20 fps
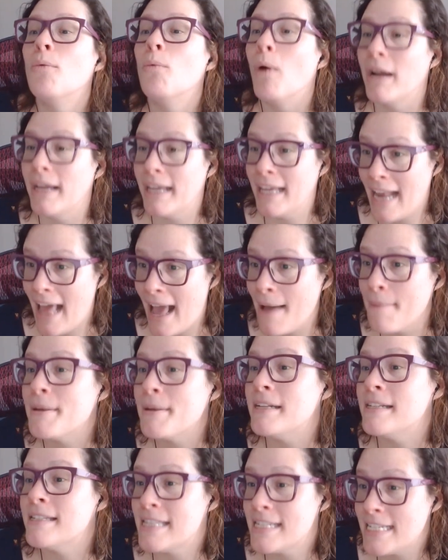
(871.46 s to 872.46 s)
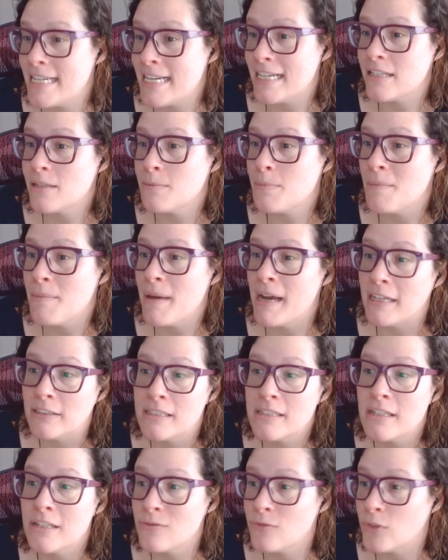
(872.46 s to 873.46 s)
what can happen is the TSP
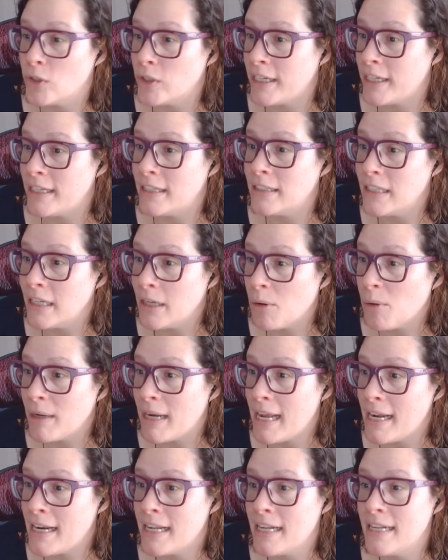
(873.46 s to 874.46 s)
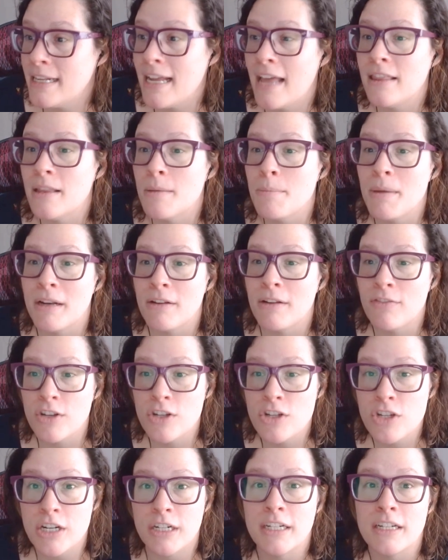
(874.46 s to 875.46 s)
balance is fully liquidated and the
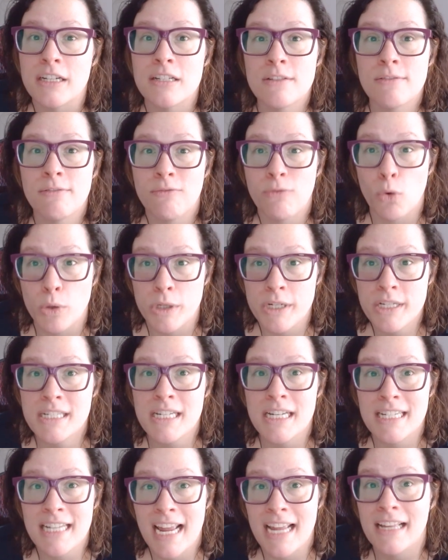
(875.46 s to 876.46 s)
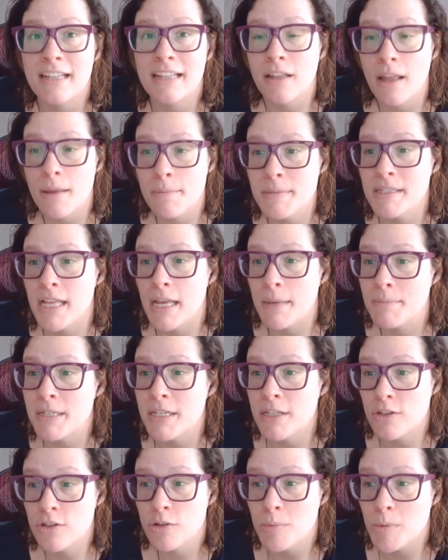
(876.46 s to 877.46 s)
beneficiary is forced to take a lump sum
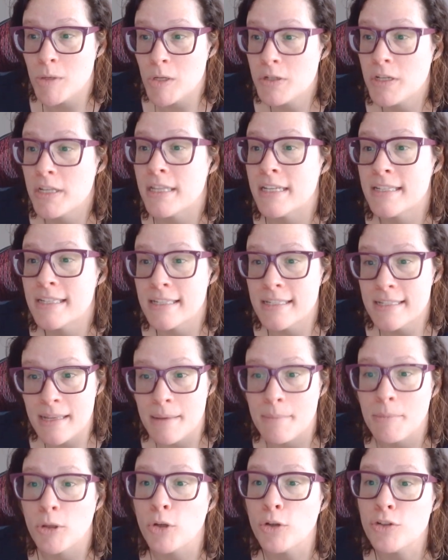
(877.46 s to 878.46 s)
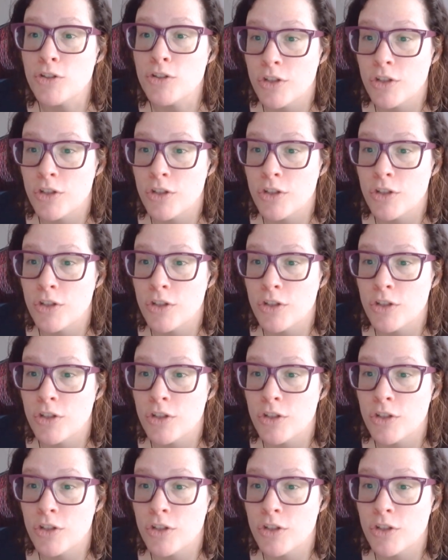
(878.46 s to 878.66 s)
distribution. This is similar